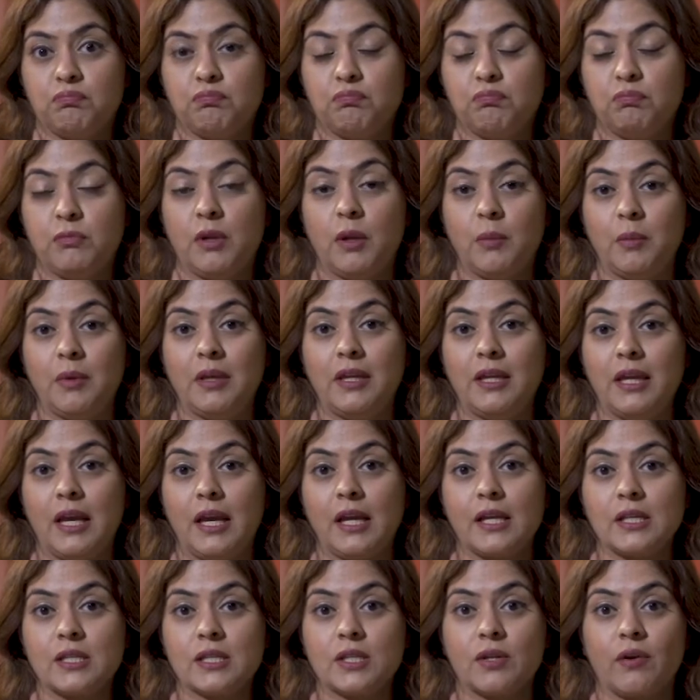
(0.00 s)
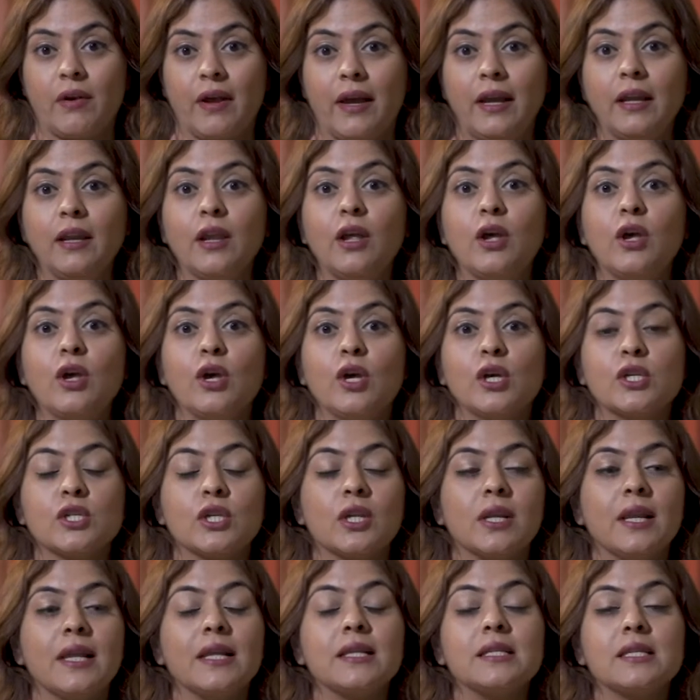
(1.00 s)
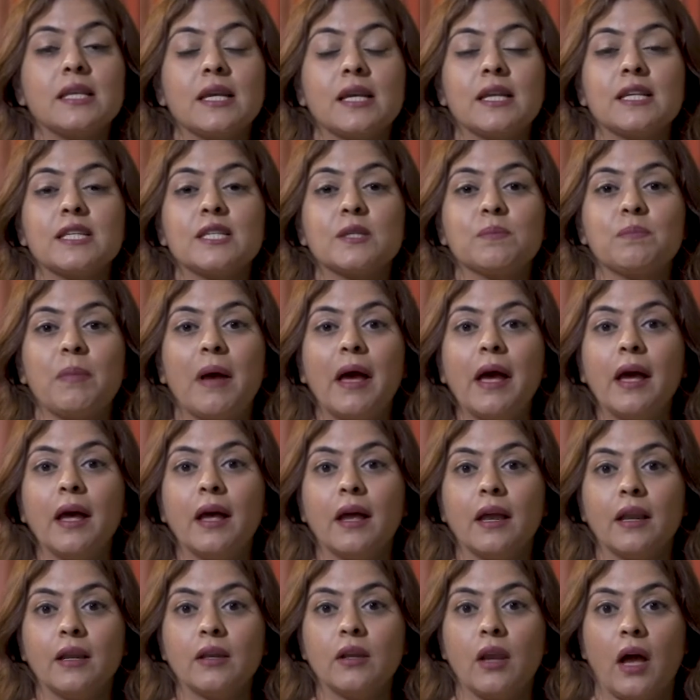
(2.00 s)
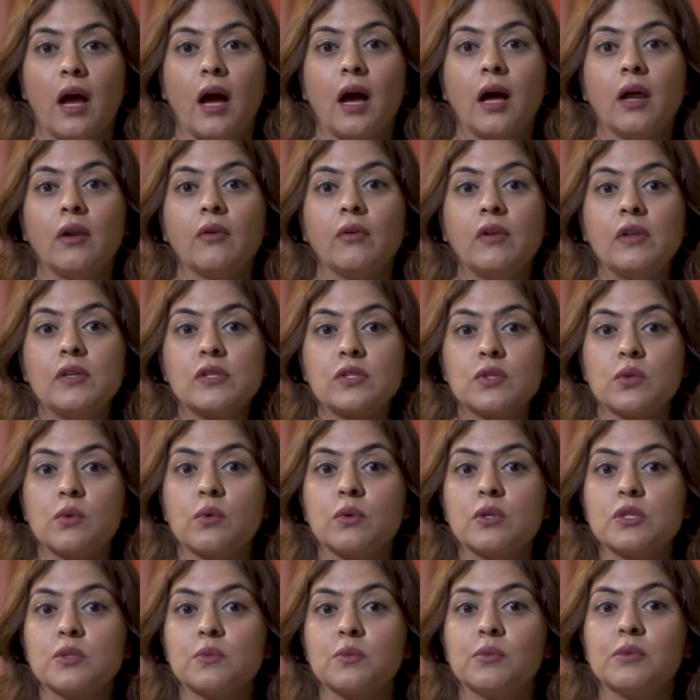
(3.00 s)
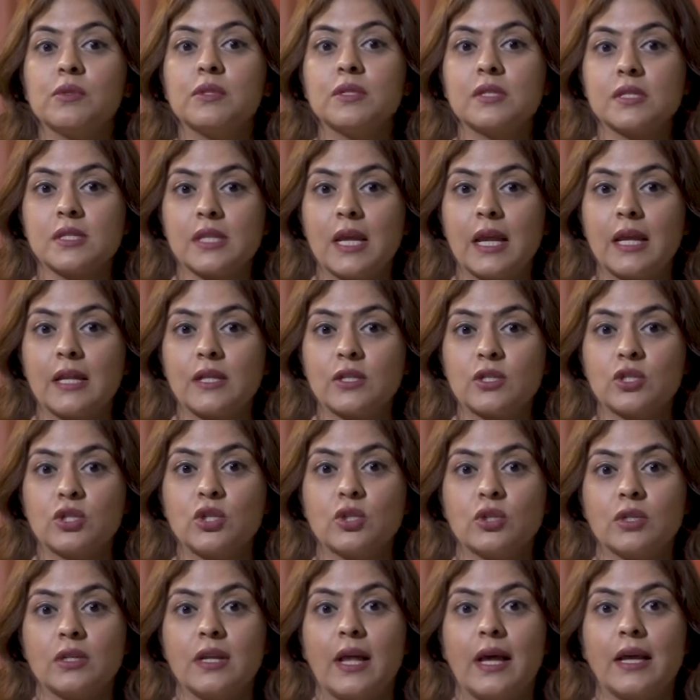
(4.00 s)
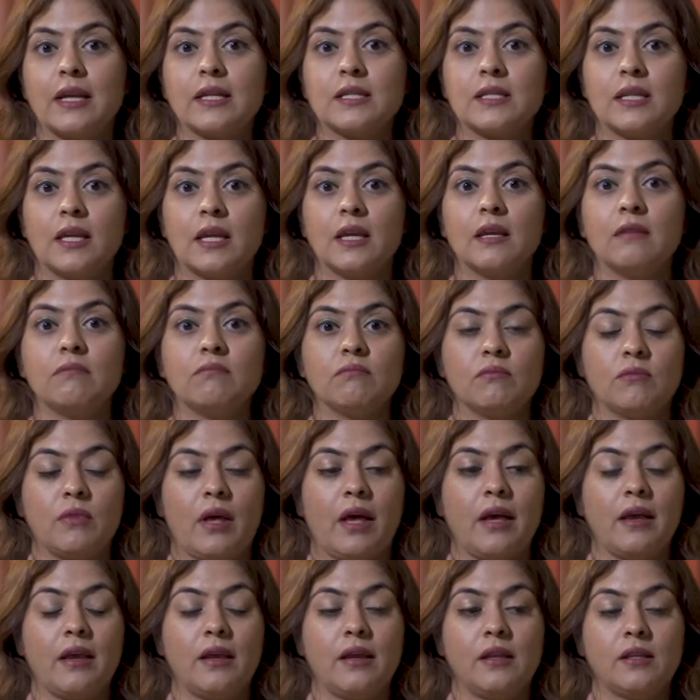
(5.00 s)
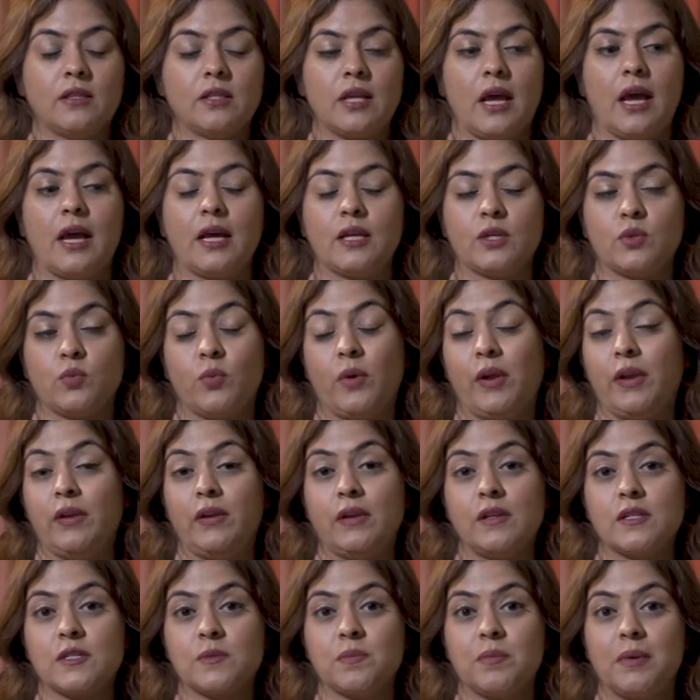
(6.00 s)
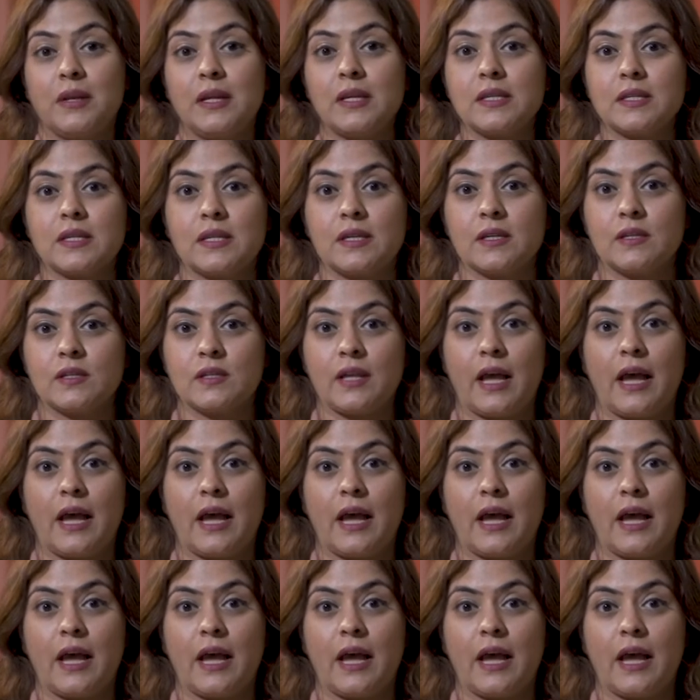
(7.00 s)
Maybe yes, right? So let's expand our resourceful states utilizing it at various places,